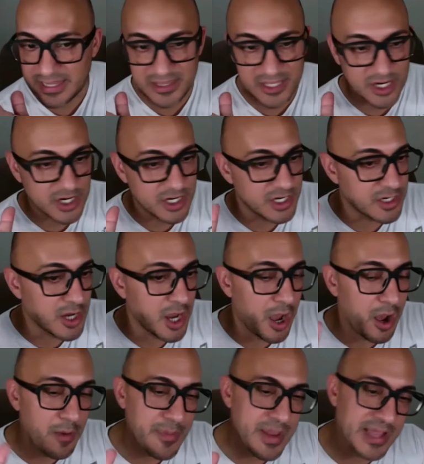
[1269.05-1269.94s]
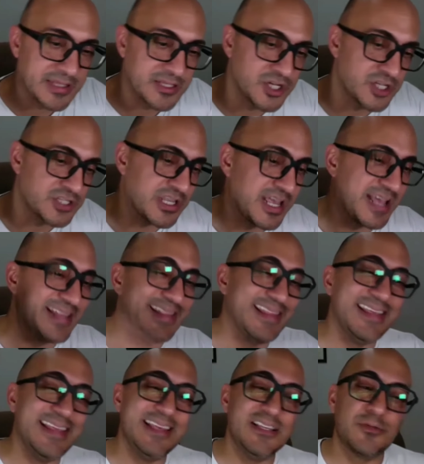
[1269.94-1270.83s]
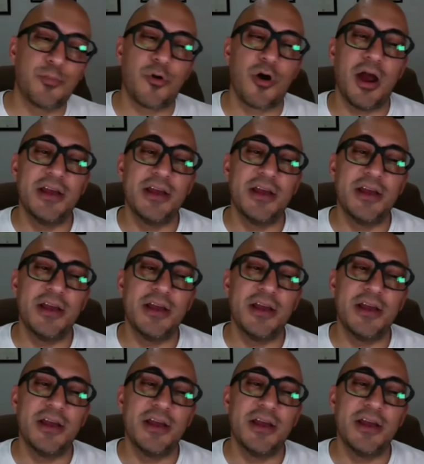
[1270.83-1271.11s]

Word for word: They're going to come and just, and these